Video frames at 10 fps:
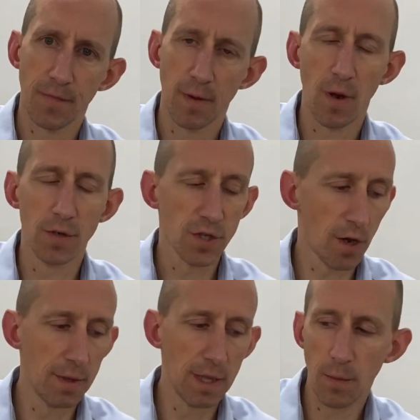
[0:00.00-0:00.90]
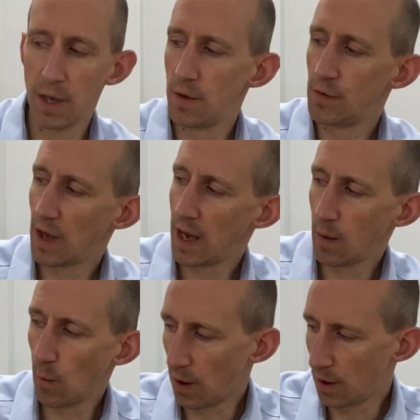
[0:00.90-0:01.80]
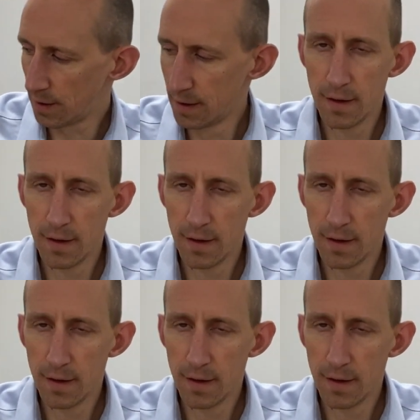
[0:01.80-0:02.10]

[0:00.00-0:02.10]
Most commonly we use A1,